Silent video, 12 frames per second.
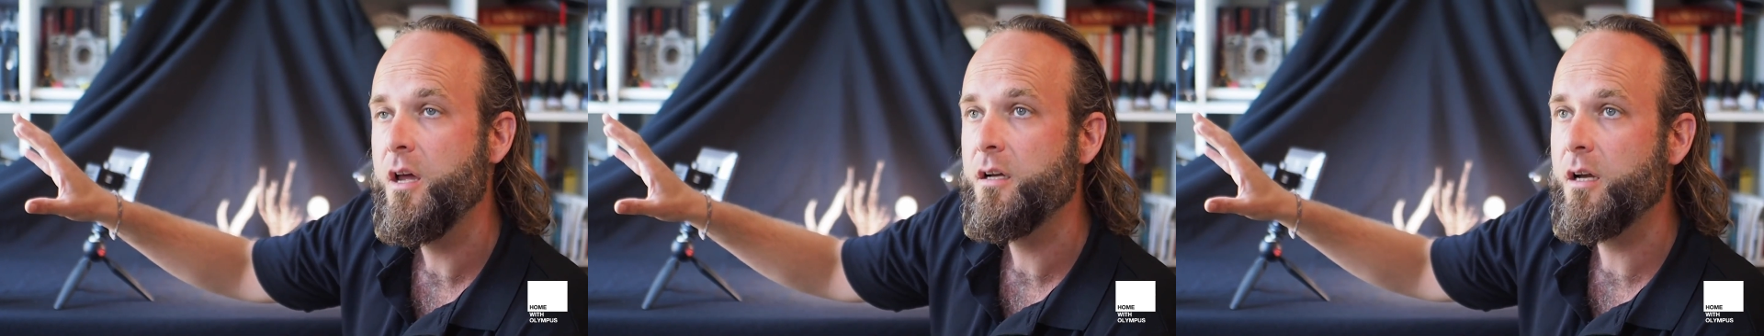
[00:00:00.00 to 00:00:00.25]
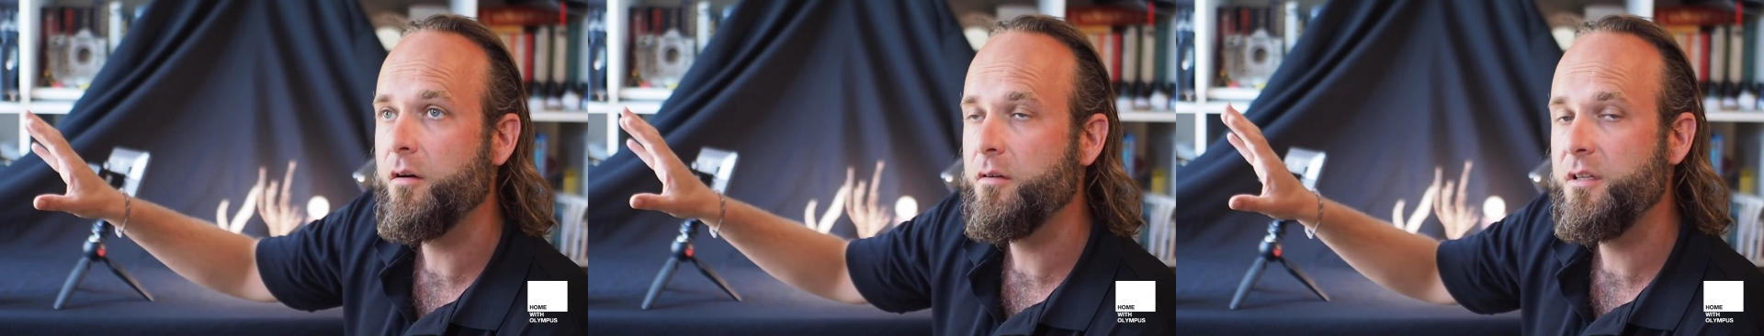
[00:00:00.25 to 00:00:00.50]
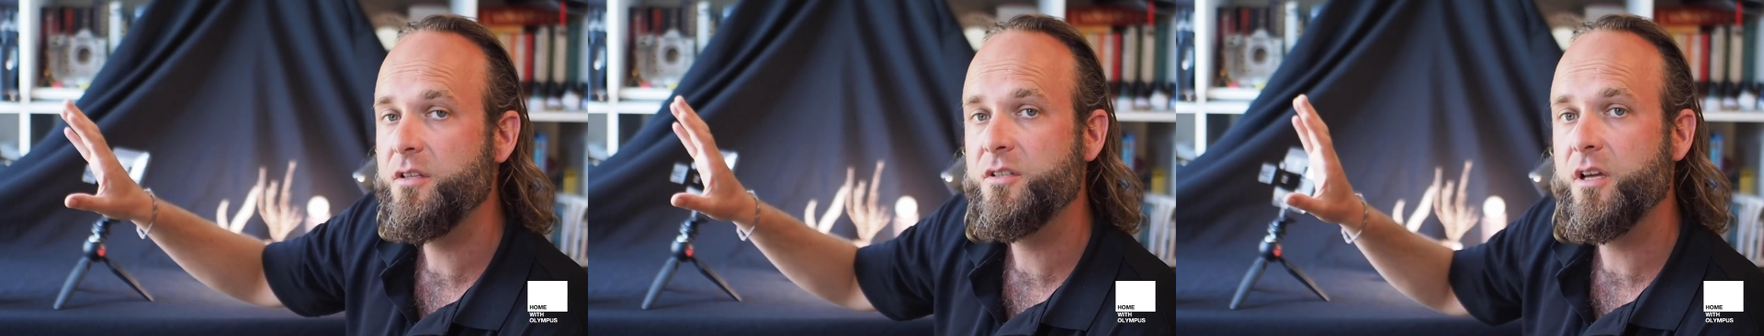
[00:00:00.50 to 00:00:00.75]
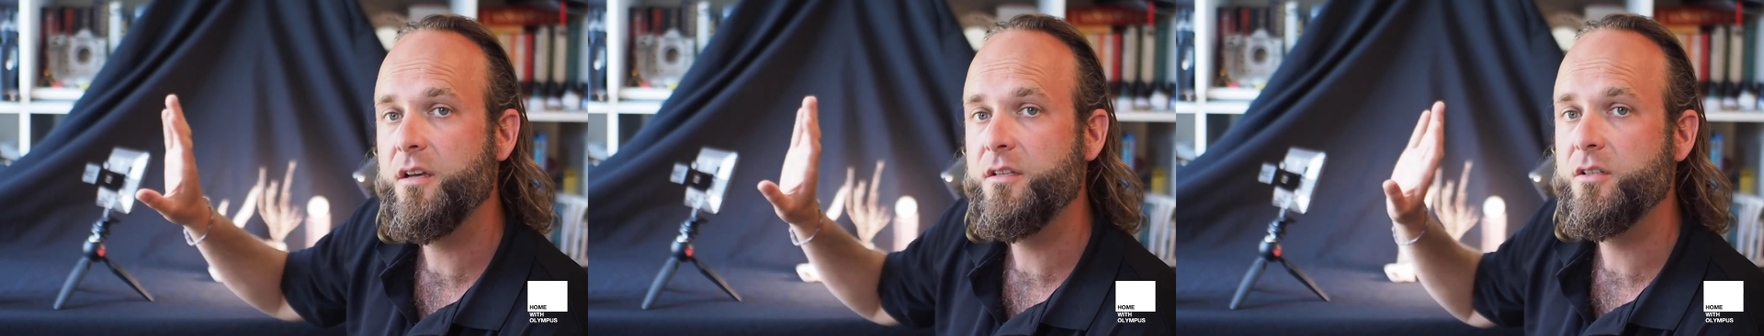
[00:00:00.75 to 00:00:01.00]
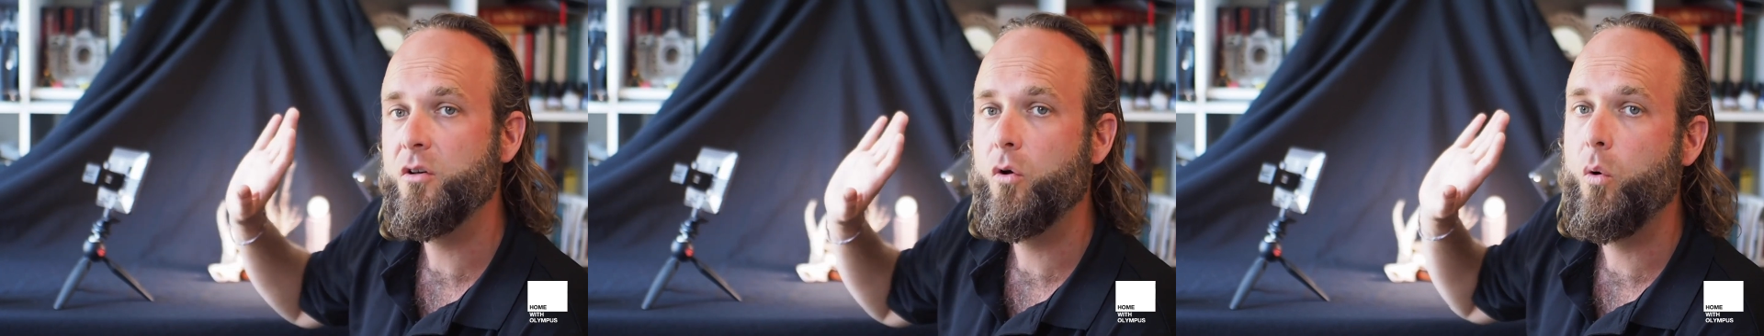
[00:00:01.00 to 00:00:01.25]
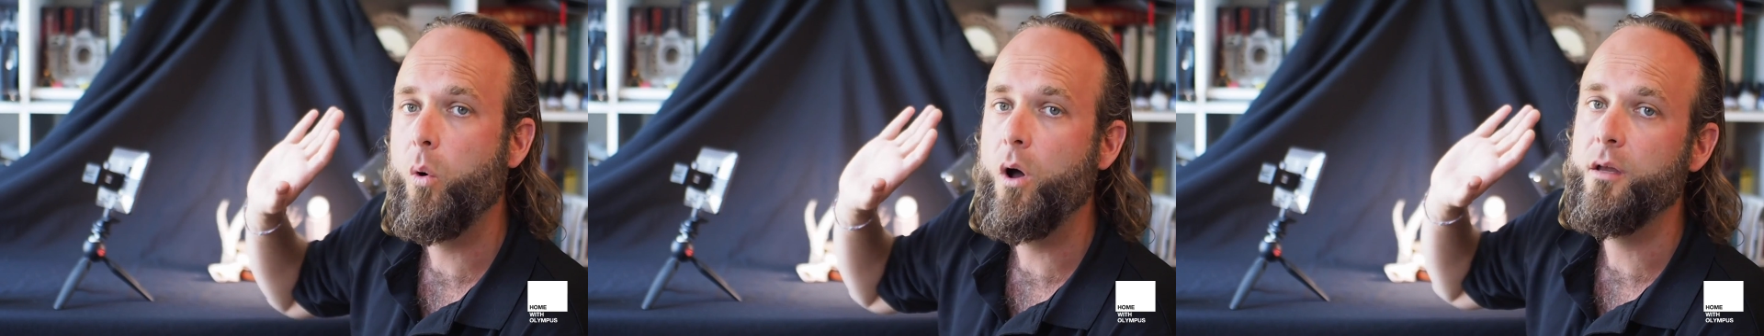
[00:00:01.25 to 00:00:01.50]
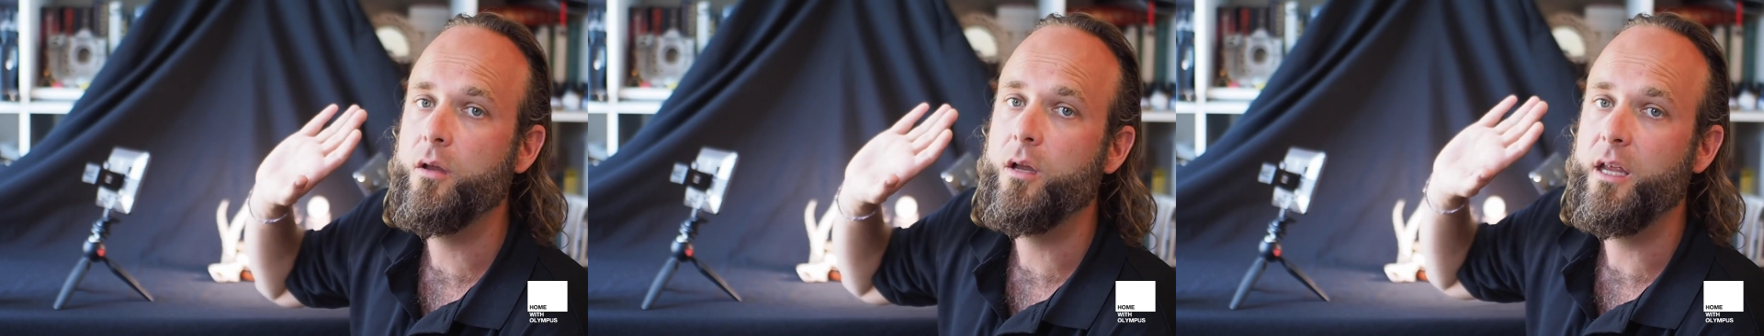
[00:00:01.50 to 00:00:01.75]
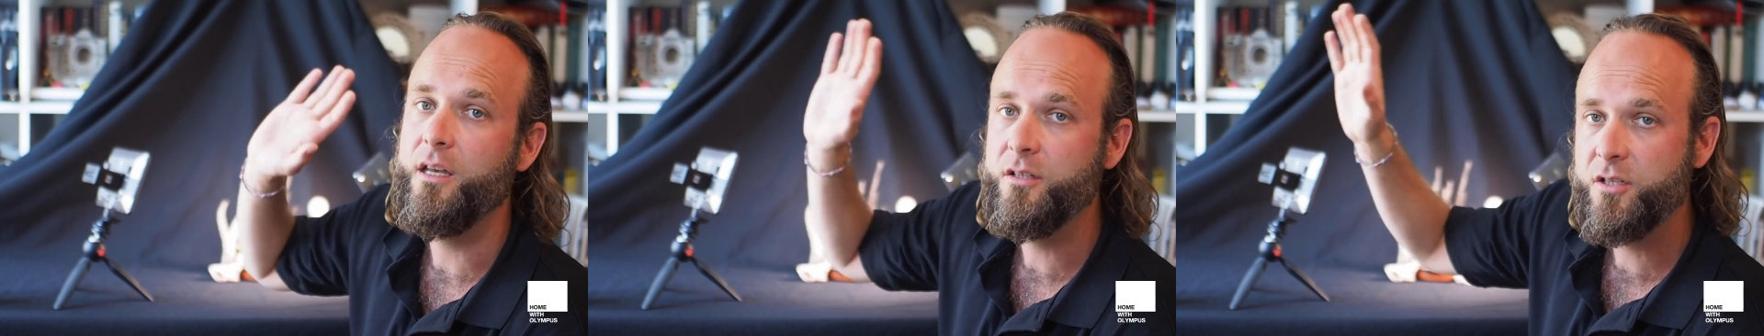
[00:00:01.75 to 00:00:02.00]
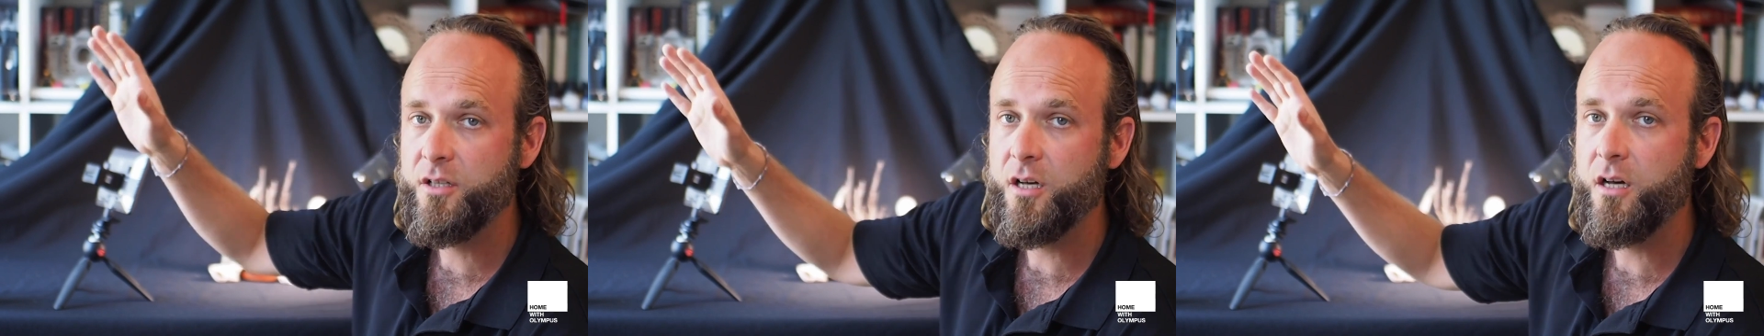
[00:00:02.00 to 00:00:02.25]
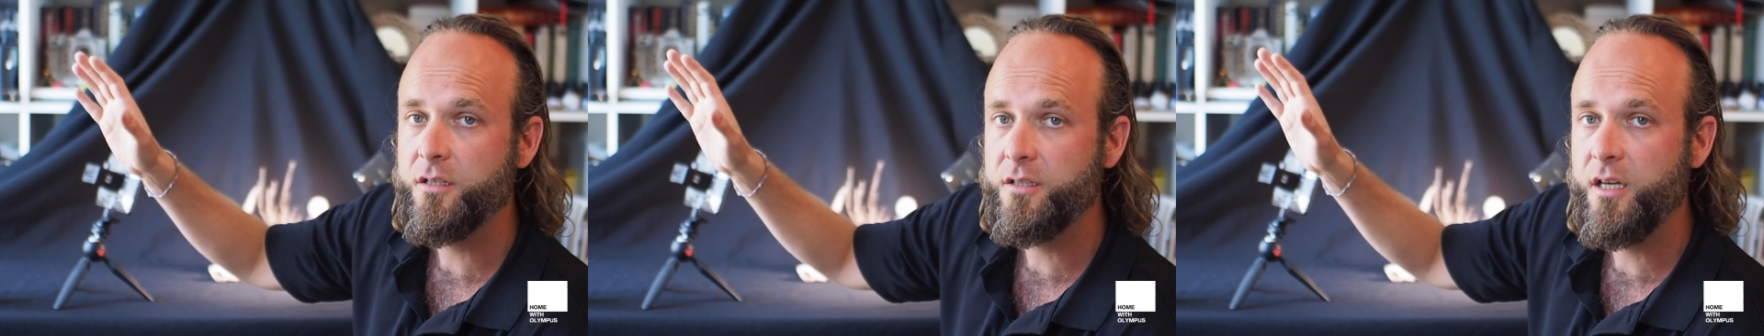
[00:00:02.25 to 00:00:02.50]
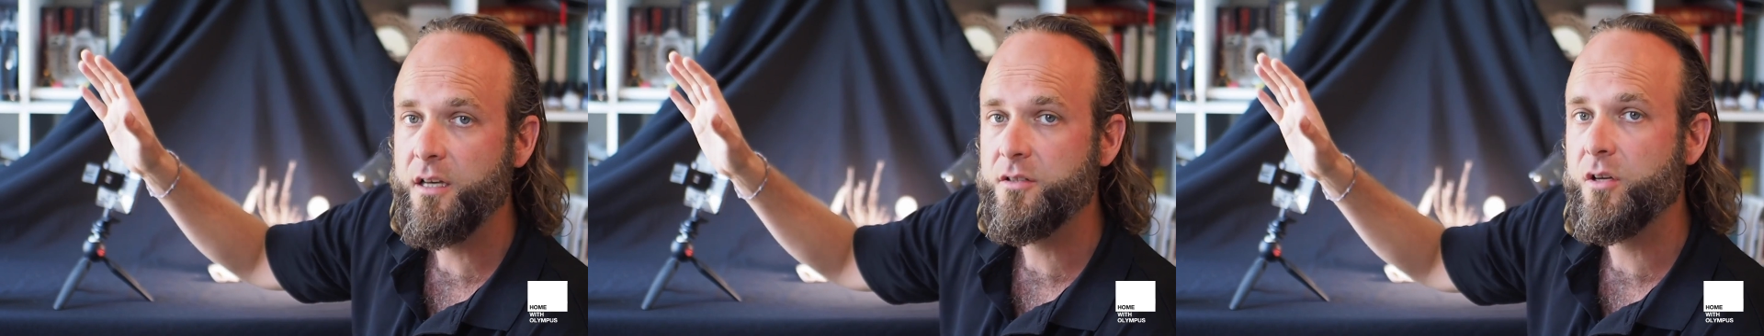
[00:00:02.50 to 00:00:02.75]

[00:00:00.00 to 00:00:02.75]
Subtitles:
Currently the sun isn't quite into the garden yet,